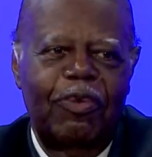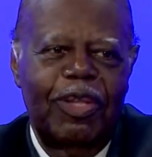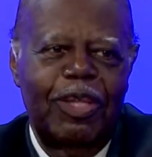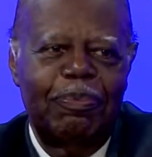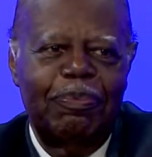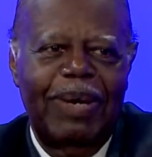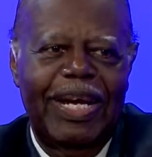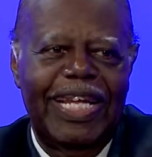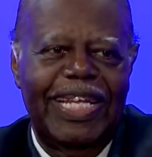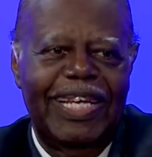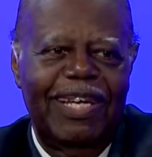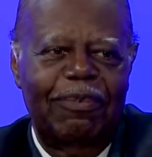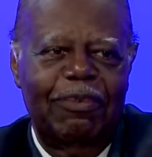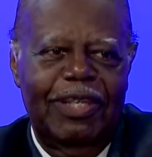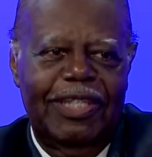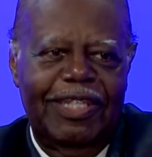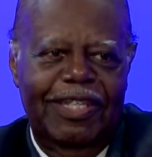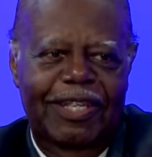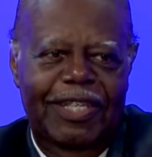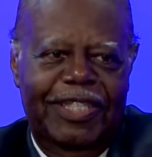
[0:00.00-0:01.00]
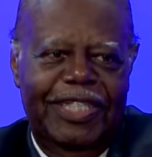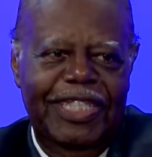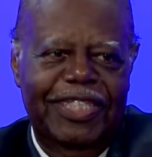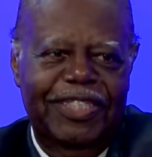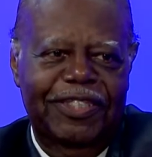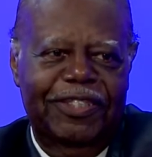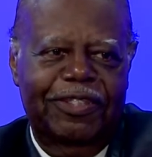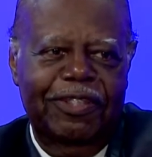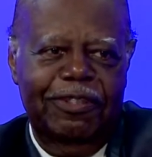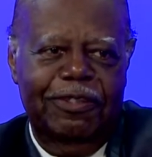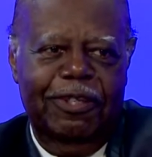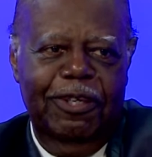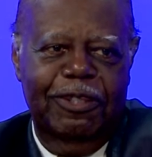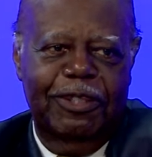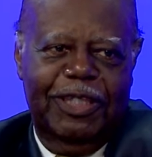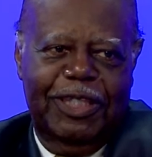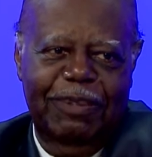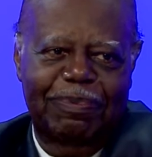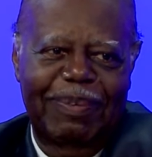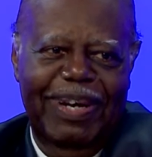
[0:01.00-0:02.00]
when the teaching
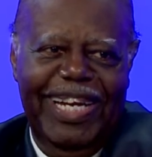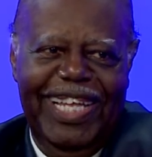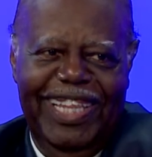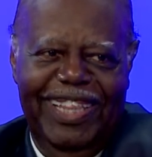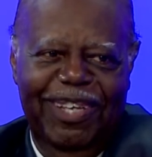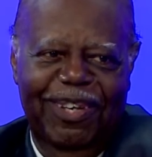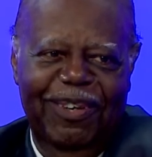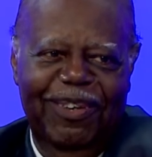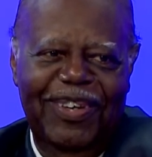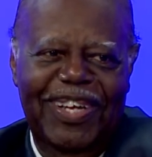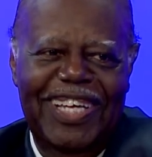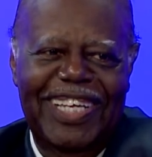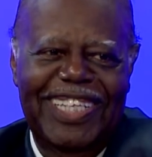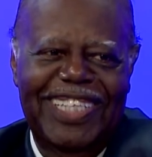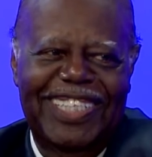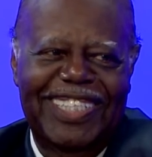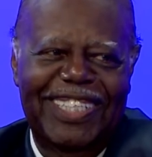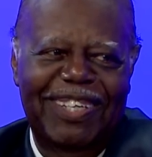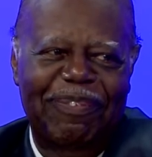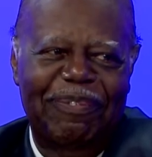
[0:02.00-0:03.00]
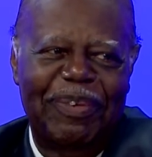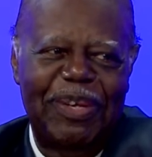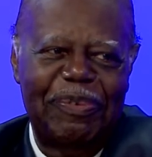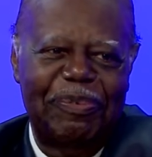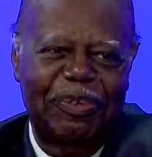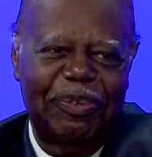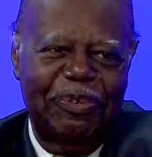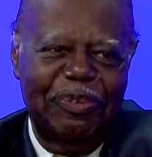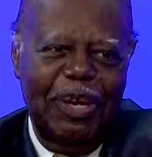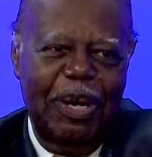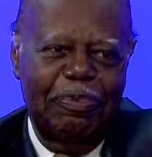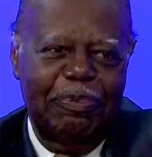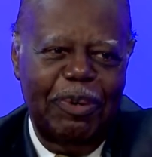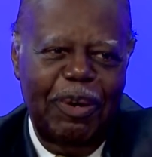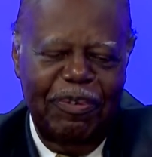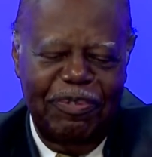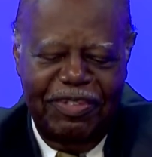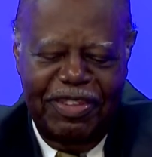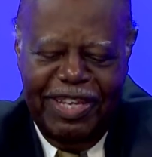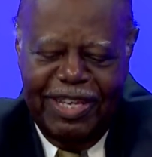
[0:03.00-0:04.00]
turns to money, though. Some people drop
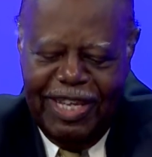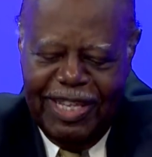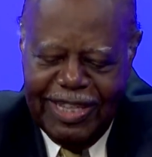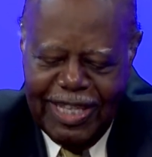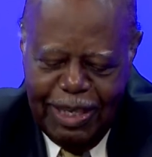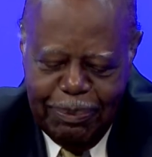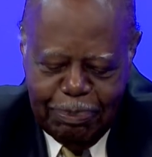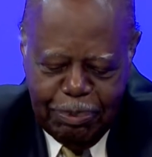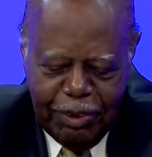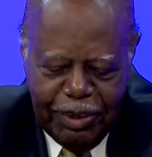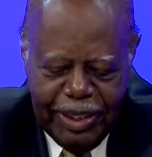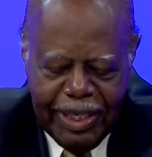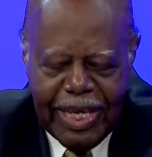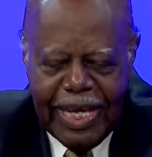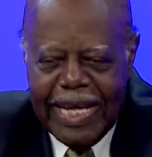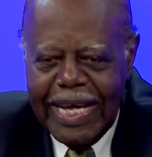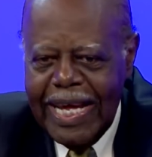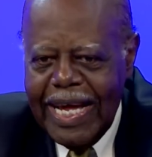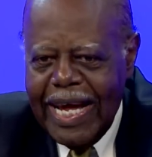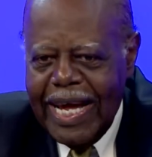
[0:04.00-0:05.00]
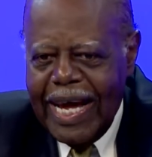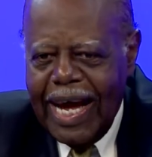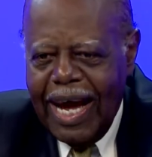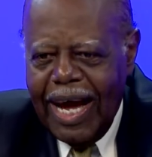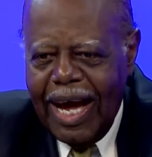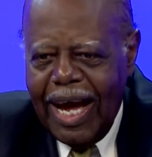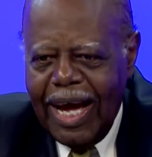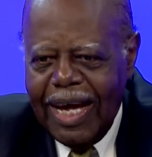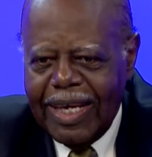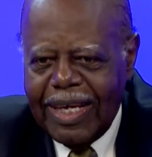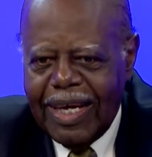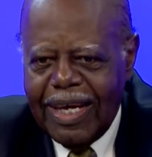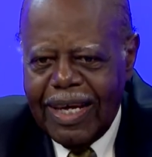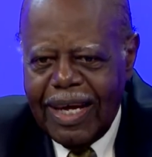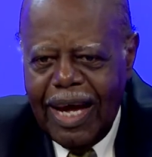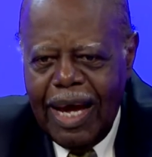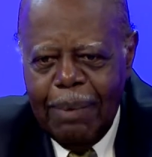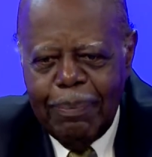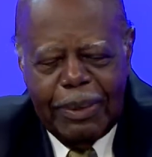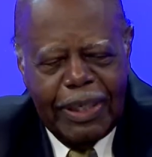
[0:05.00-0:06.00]
off at that point. I
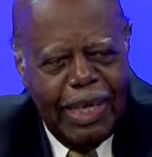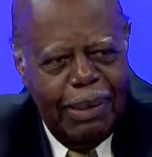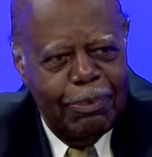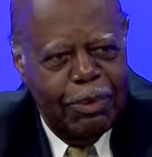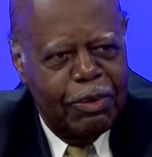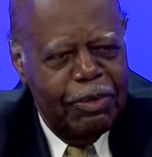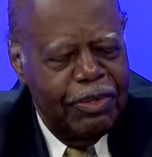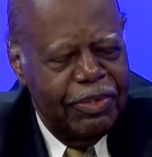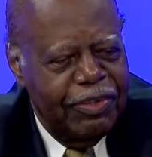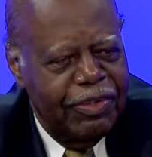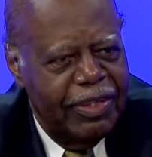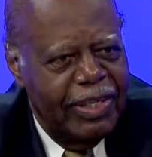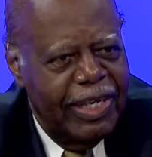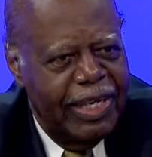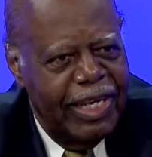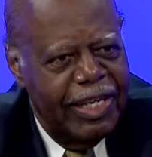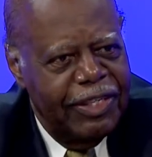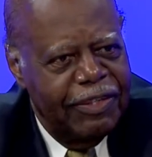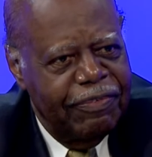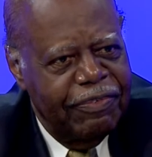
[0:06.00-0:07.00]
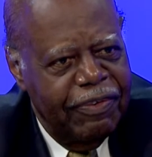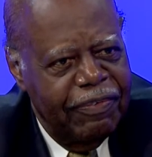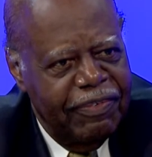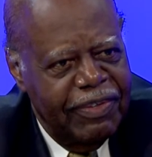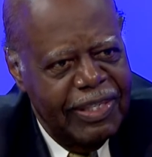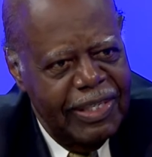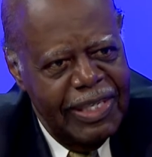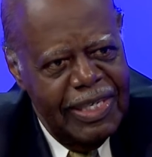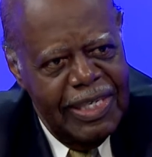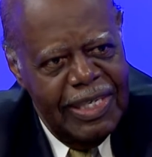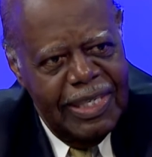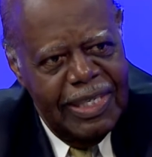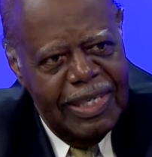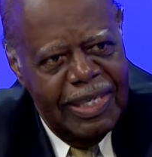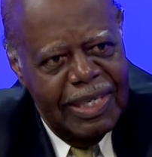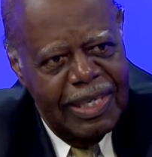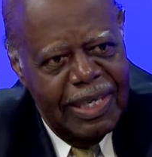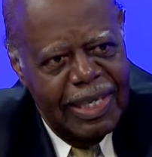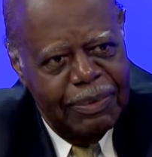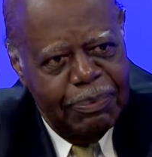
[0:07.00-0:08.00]
became a Christian at age 15.
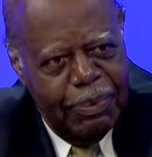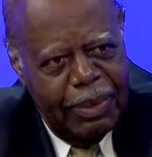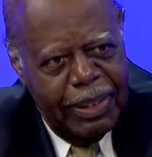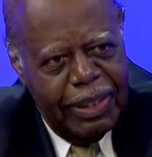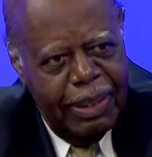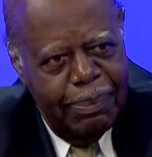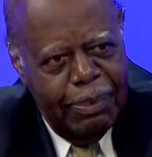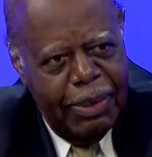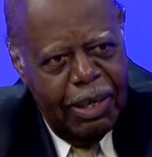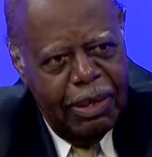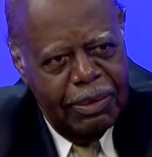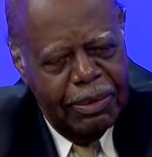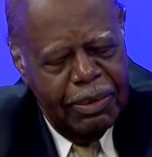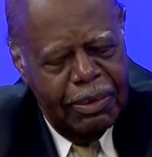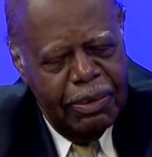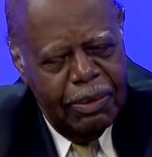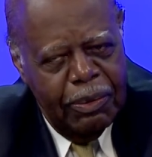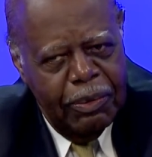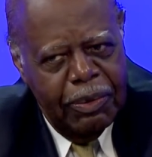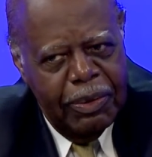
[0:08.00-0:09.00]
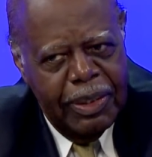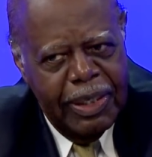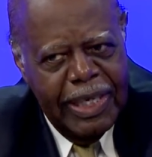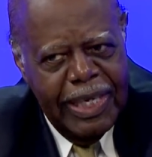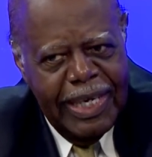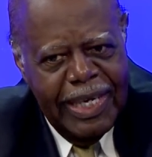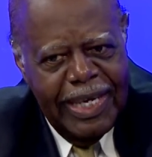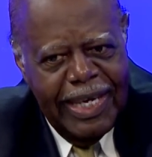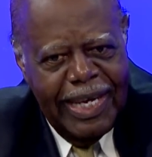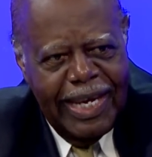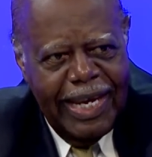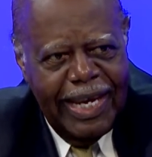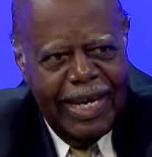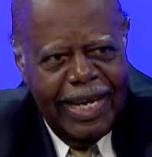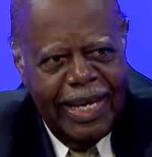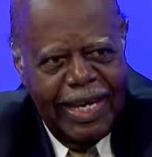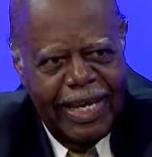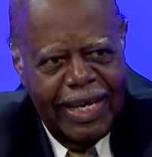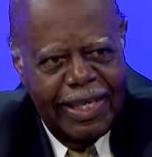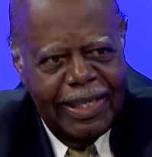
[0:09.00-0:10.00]
That's when I gave my heart to the Lord,
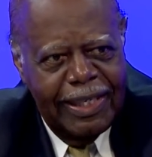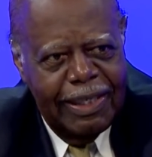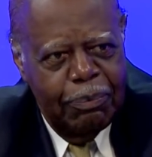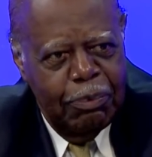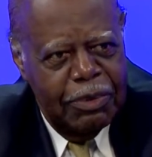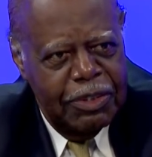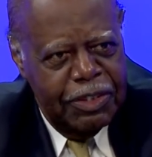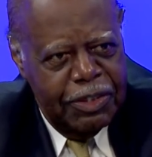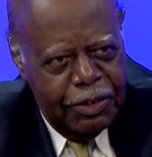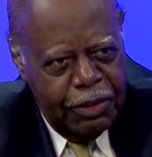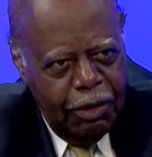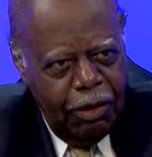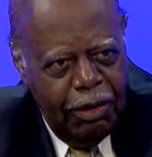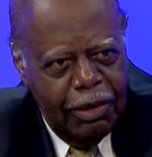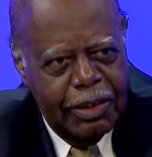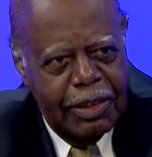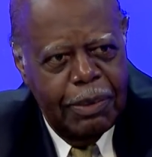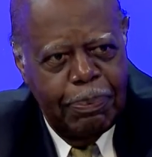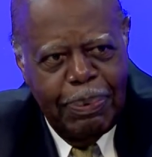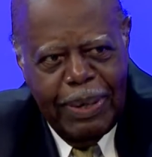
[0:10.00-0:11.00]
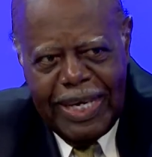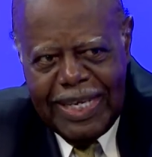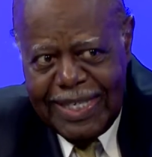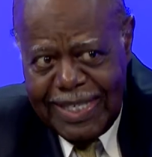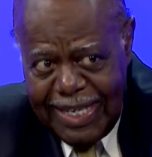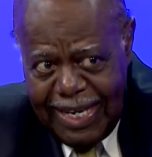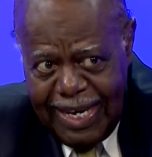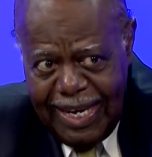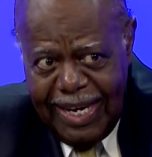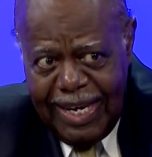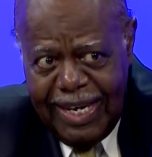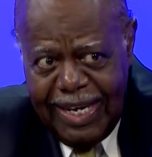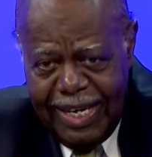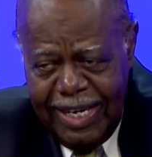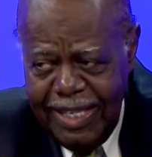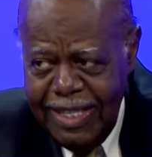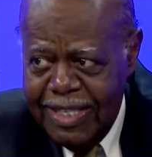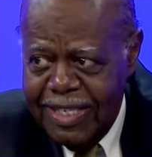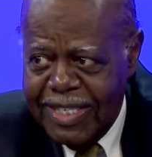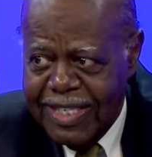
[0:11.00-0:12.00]
and was taught to pay
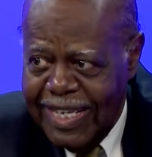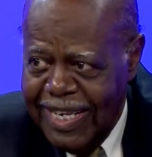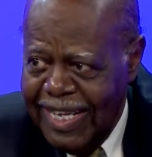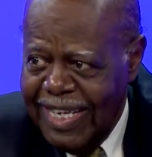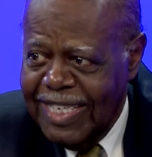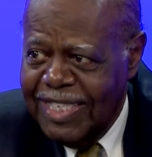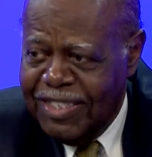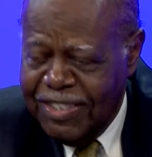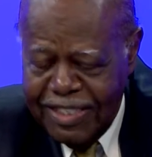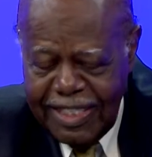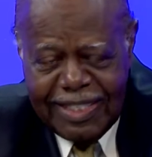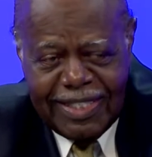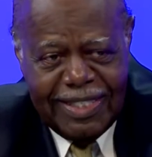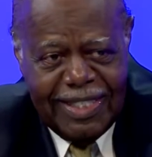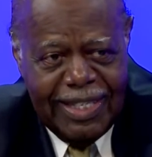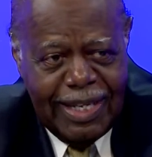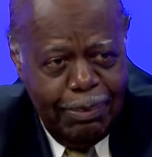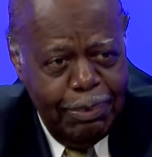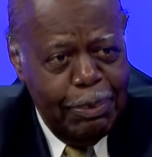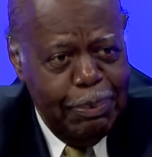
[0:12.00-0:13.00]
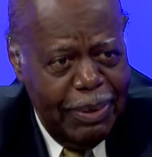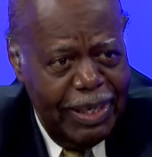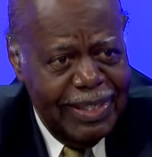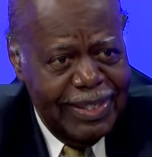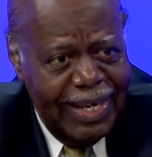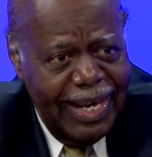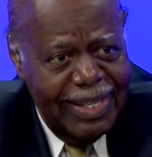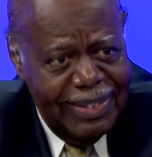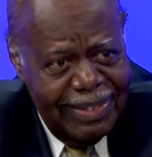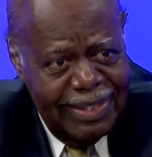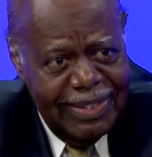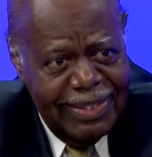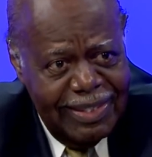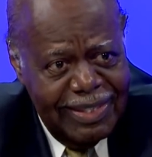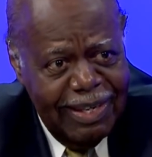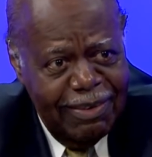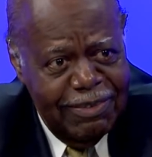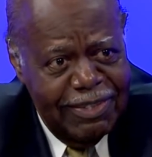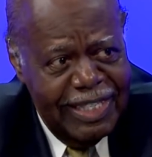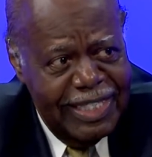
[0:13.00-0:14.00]
tithes at age 16. I've been paying tithes since
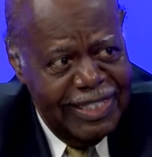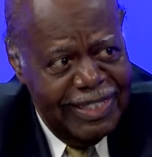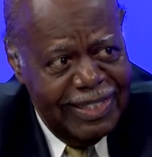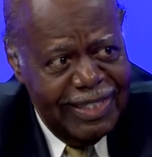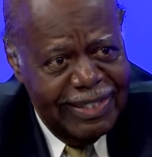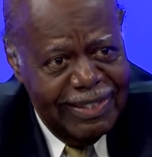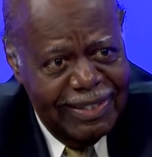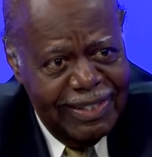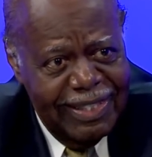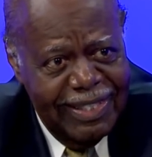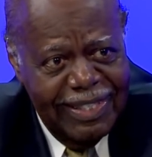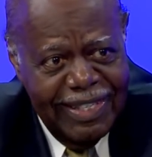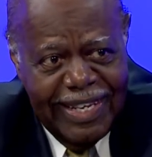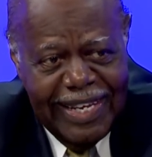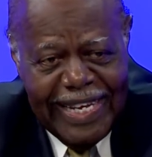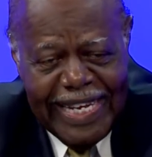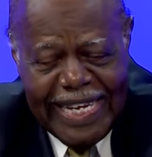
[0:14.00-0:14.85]
I was age 16,